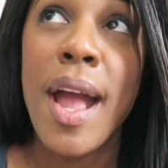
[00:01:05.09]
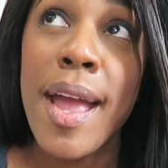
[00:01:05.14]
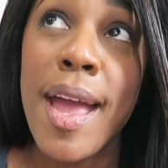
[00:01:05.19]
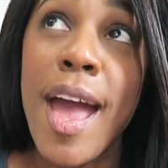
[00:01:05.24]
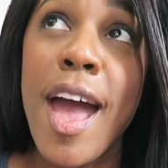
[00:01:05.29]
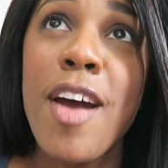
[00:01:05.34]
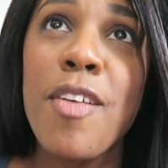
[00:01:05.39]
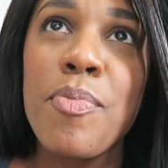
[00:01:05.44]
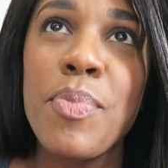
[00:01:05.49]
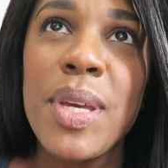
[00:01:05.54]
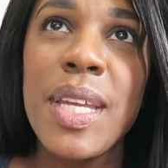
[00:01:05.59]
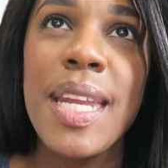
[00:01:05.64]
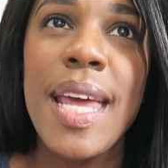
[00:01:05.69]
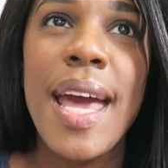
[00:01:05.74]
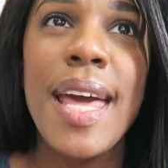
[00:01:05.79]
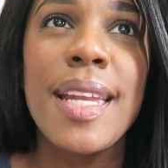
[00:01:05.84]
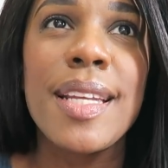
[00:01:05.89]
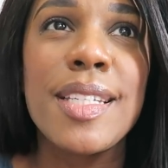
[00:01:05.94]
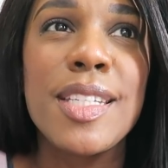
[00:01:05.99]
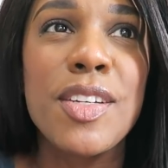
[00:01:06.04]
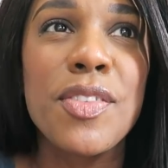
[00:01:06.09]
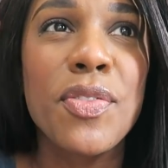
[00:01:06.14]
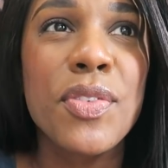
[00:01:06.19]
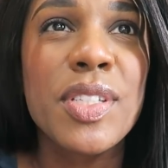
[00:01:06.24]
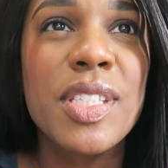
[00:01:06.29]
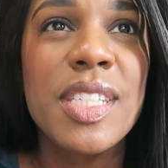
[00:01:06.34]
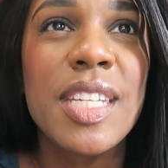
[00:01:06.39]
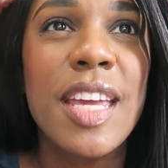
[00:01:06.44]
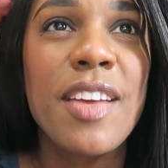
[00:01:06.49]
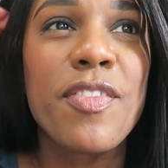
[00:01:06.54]
I have been at a
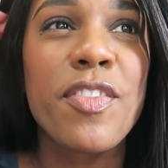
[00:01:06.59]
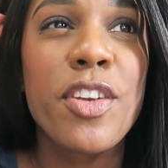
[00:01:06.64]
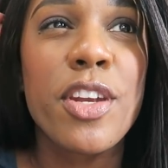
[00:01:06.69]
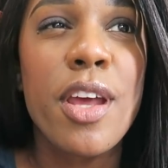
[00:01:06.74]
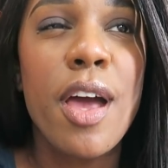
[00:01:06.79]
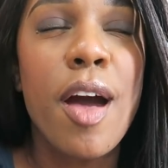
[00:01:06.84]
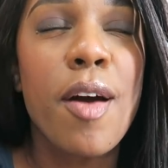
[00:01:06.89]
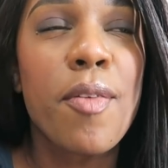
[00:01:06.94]
different stage